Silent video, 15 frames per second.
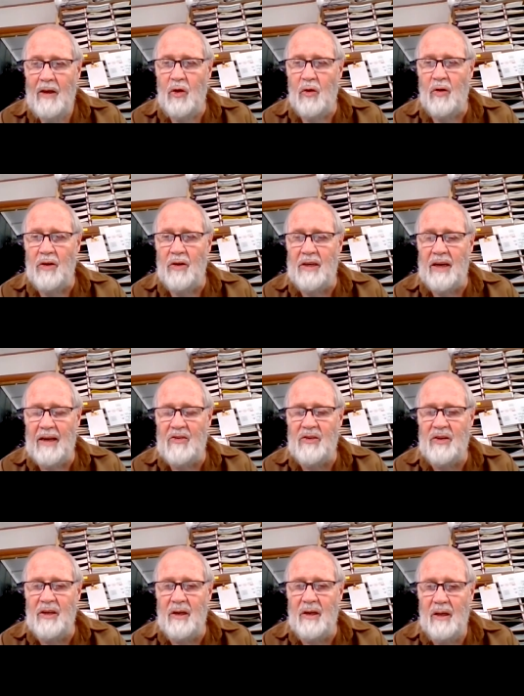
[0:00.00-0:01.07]
You can
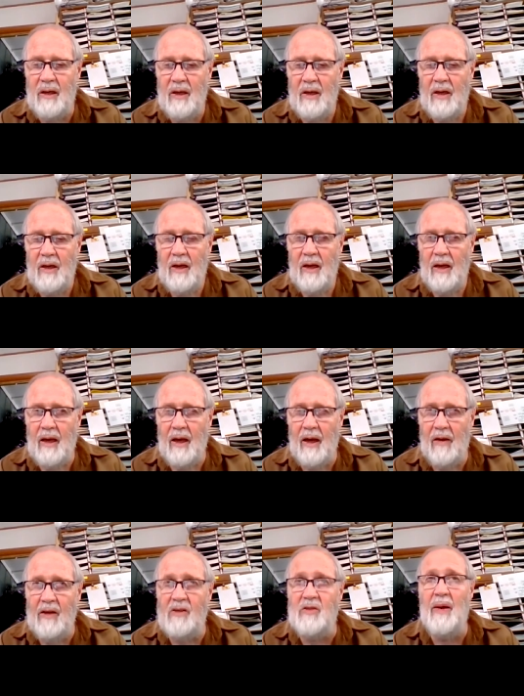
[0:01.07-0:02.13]
text it.
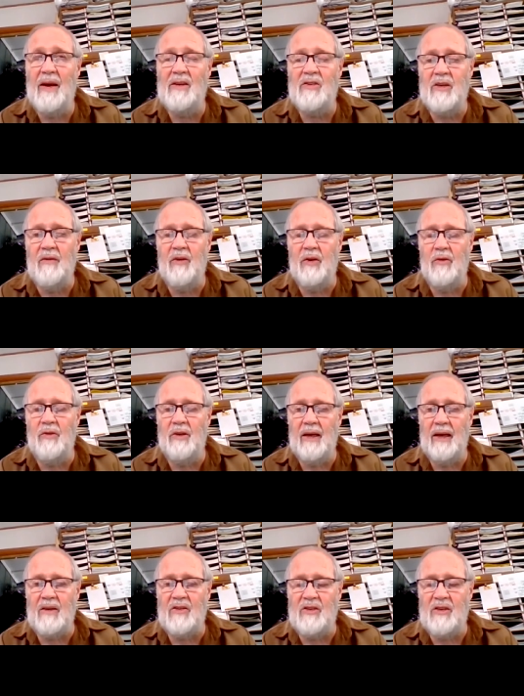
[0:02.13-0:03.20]
It's best if you
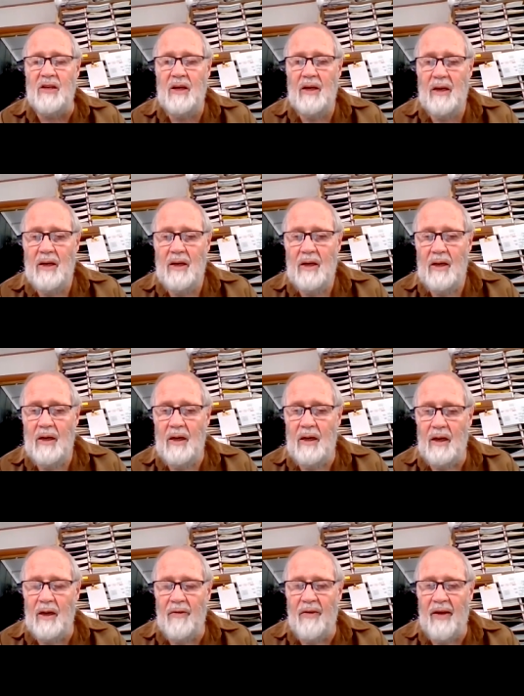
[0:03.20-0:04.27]
text
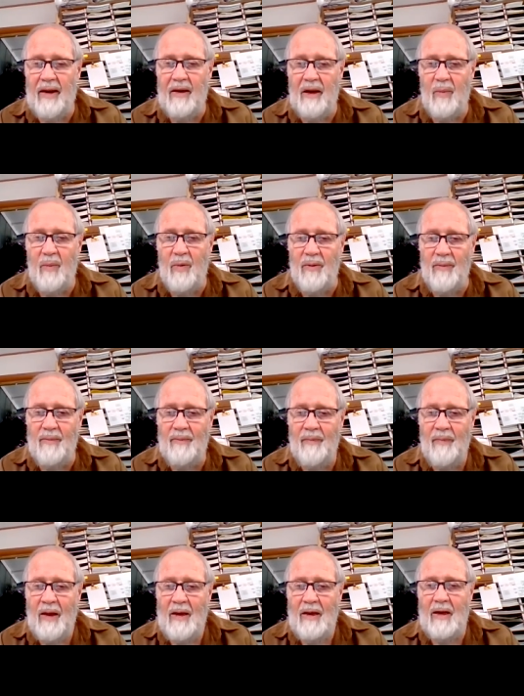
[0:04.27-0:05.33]
that number
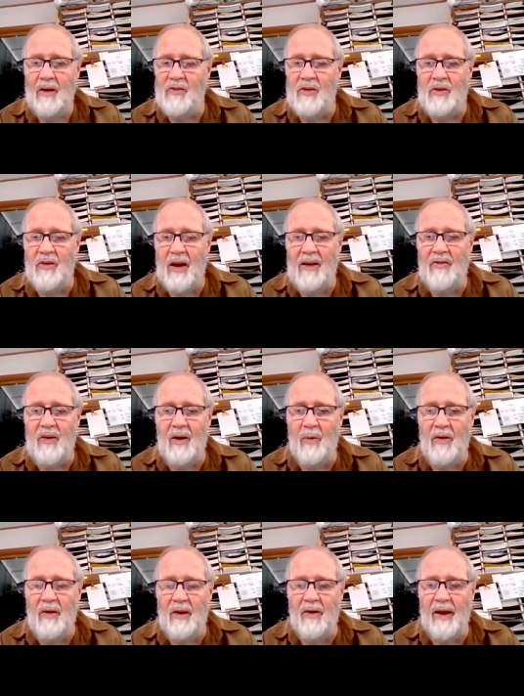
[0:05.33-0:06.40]
because there's not
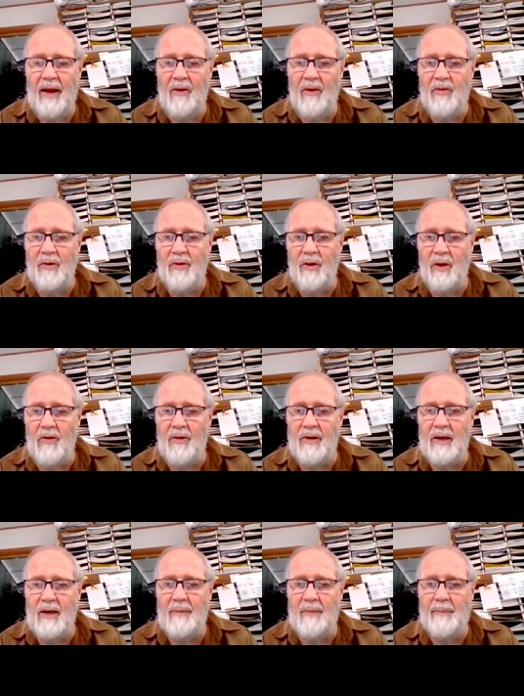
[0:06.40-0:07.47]
somebody there to answer it all the
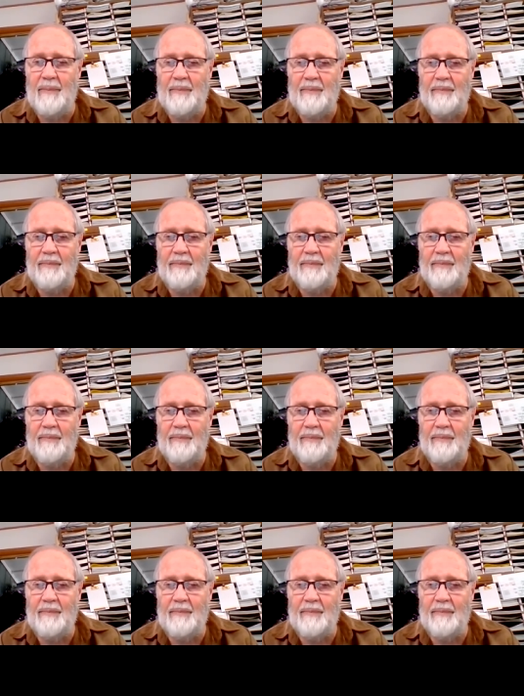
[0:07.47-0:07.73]
time.